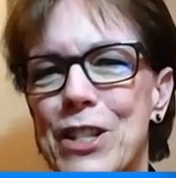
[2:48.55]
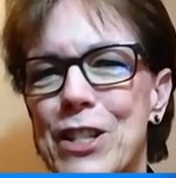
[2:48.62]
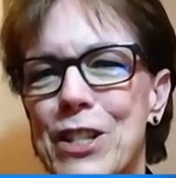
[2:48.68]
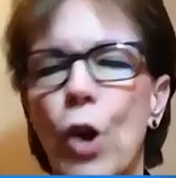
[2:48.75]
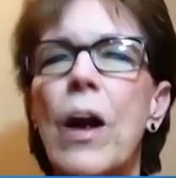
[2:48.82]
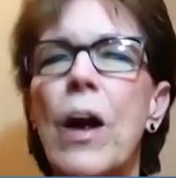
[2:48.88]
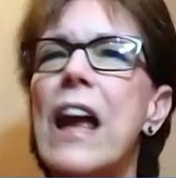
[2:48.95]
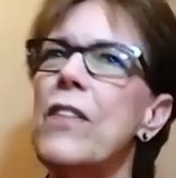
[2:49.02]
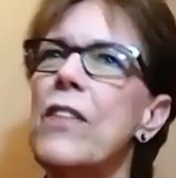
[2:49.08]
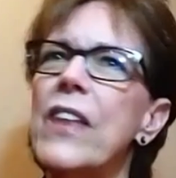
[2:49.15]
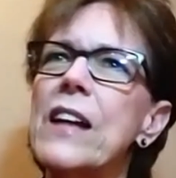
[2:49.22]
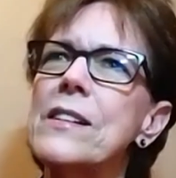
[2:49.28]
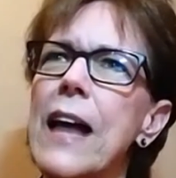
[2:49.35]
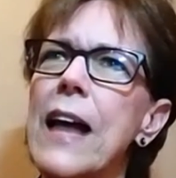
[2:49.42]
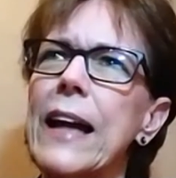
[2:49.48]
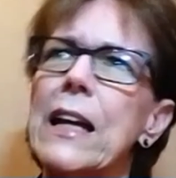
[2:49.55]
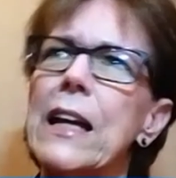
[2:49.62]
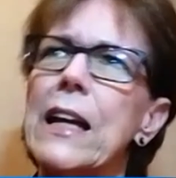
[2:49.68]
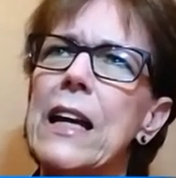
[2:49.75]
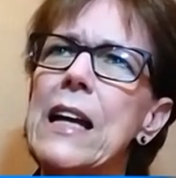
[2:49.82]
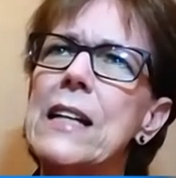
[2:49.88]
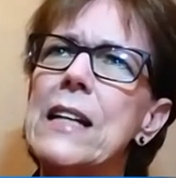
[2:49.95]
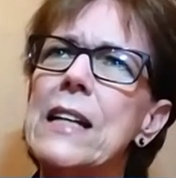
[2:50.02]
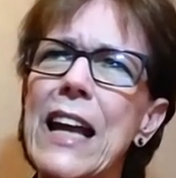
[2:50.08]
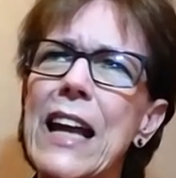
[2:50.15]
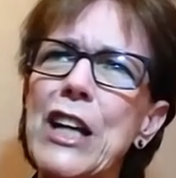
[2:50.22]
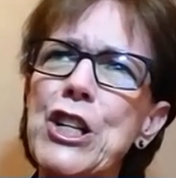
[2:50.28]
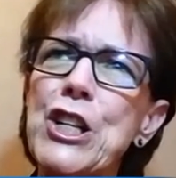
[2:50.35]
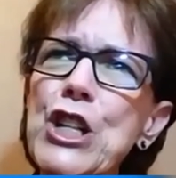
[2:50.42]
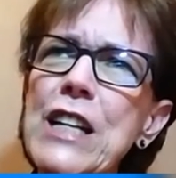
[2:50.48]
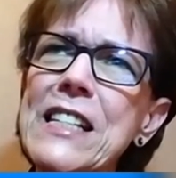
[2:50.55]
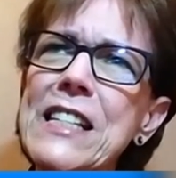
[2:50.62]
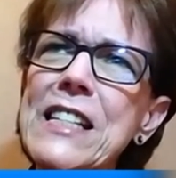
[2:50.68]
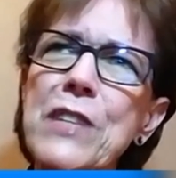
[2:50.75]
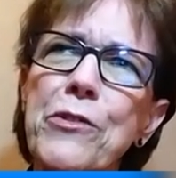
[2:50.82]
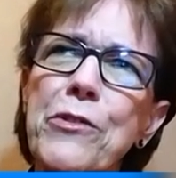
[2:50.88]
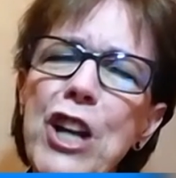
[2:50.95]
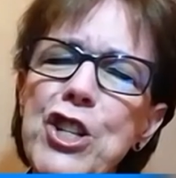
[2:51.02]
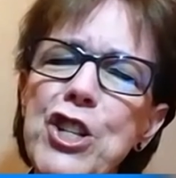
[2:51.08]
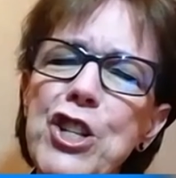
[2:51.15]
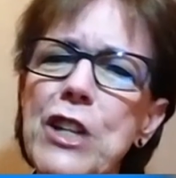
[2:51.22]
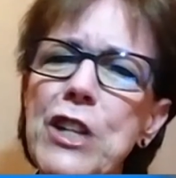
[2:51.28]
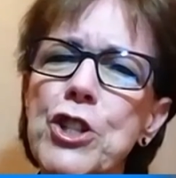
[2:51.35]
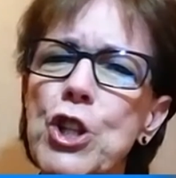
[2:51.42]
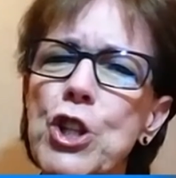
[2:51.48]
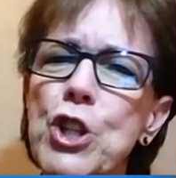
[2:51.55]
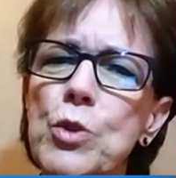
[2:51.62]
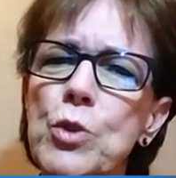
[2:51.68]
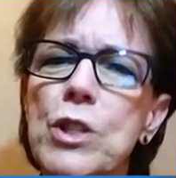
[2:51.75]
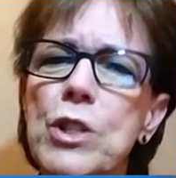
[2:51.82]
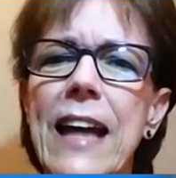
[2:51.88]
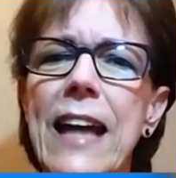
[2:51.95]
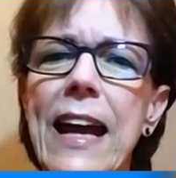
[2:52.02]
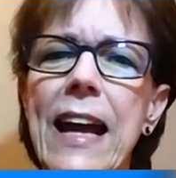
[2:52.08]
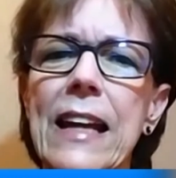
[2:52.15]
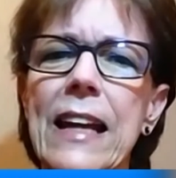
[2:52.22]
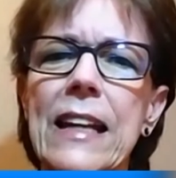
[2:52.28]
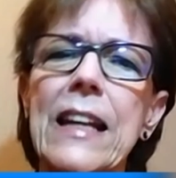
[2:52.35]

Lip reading: So things like, say, schist fresh issue today.